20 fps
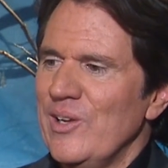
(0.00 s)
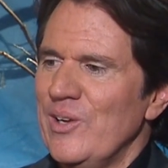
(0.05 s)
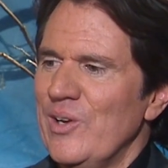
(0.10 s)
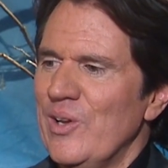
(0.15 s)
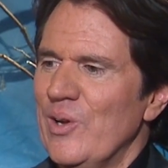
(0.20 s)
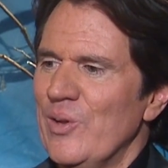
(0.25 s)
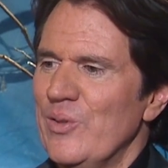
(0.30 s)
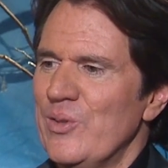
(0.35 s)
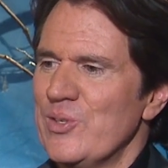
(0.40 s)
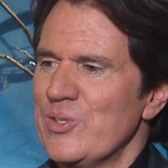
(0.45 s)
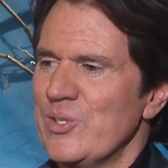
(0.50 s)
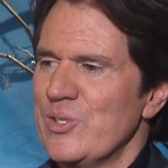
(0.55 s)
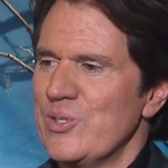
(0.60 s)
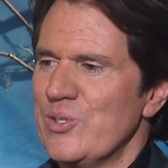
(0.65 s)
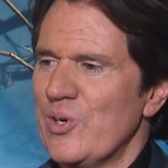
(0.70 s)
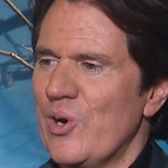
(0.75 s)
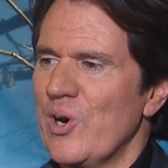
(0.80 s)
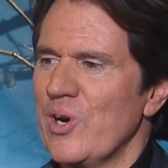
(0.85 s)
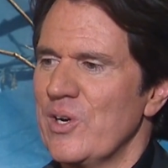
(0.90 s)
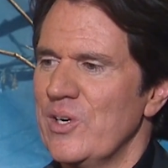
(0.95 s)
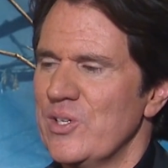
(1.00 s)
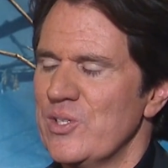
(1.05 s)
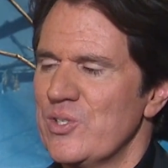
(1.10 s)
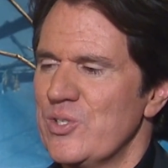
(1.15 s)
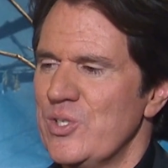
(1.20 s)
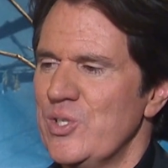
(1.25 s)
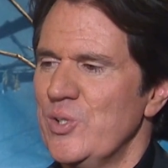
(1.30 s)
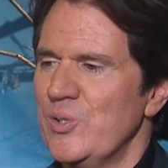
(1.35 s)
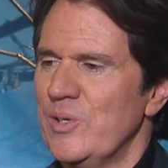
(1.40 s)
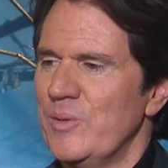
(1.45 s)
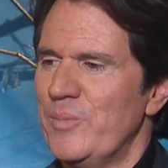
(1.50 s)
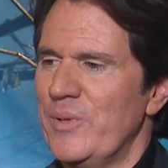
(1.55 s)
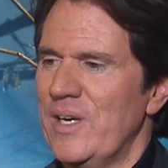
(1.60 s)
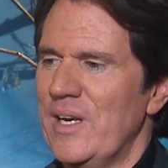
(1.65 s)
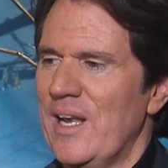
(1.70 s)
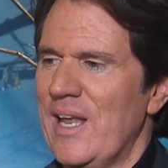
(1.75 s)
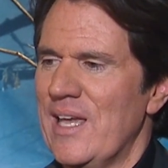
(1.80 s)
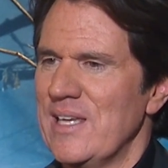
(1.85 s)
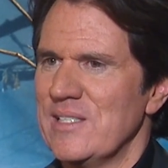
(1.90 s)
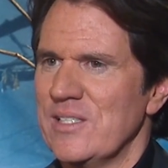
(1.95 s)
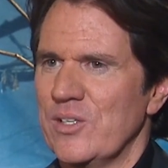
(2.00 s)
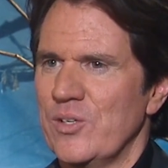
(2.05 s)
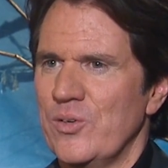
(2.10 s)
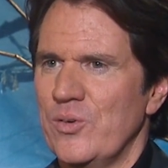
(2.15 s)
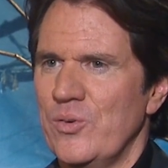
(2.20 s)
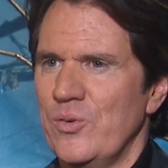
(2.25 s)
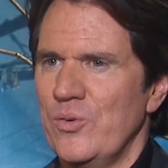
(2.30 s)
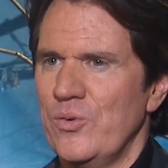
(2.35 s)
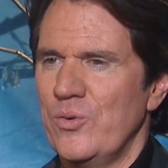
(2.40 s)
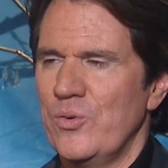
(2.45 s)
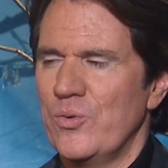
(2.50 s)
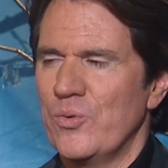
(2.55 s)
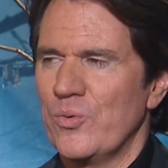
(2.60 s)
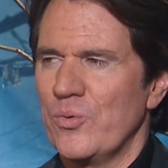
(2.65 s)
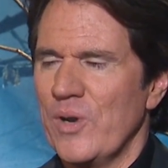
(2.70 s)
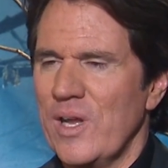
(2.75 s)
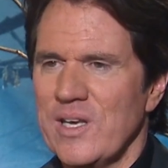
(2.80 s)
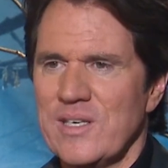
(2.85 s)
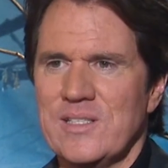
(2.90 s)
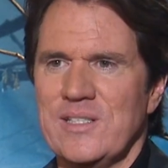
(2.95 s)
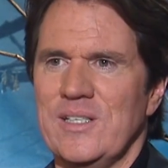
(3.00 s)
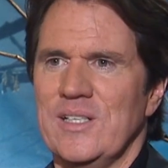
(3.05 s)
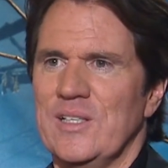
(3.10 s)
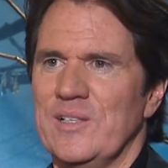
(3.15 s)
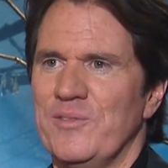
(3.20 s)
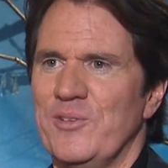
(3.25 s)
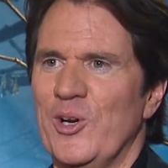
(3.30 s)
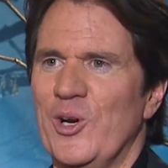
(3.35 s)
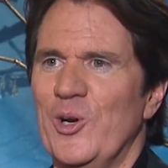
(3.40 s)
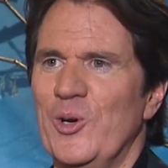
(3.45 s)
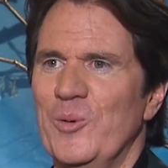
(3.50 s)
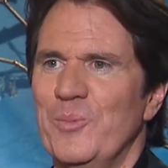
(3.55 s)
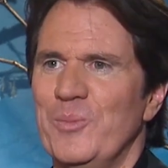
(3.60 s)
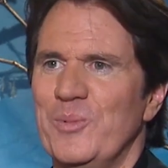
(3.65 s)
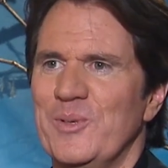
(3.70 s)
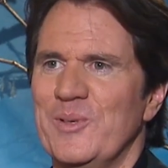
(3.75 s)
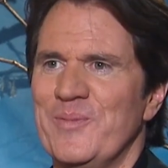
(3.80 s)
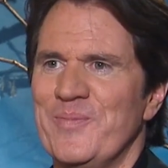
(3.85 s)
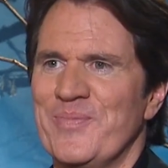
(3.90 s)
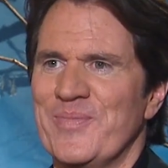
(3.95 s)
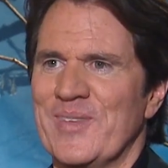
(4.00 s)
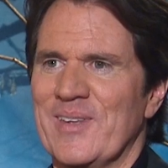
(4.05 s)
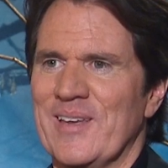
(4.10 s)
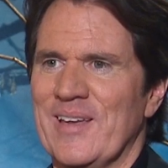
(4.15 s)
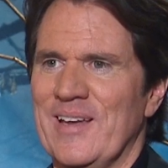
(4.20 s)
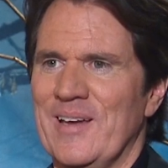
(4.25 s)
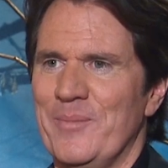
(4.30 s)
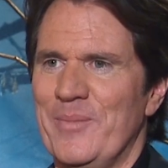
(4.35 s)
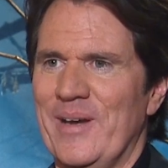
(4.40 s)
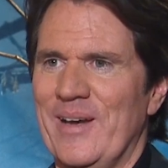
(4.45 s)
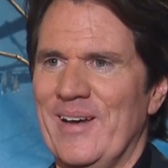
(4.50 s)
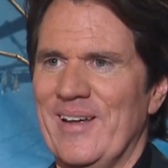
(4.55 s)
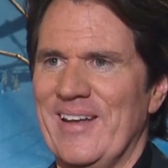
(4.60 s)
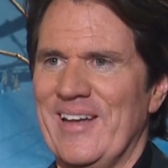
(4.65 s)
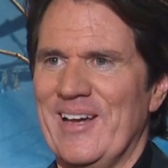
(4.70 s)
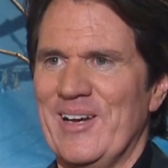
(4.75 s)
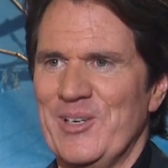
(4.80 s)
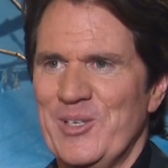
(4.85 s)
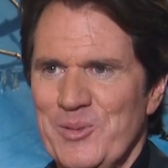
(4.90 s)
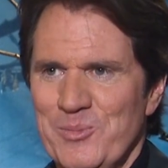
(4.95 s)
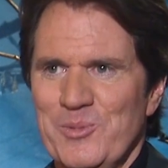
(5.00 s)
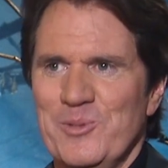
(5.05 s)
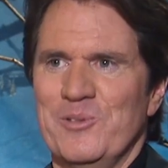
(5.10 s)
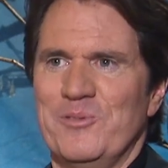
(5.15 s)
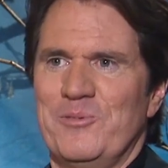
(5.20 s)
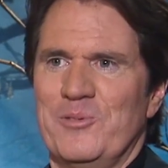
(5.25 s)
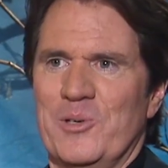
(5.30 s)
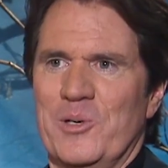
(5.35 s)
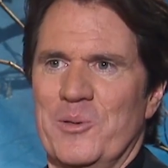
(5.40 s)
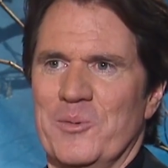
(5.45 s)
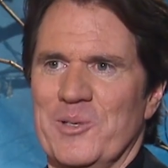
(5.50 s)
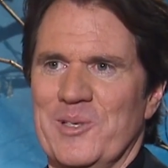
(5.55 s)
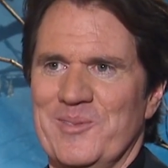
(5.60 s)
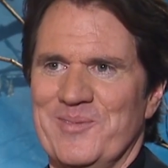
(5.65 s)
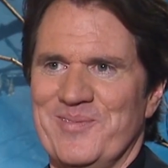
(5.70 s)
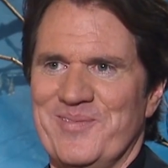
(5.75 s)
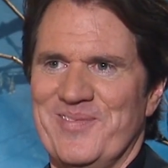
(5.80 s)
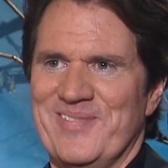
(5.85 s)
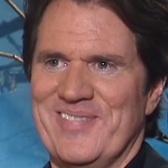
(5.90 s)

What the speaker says: You know, there's a darkness to it, but it has a great deal of hope about how you move forward.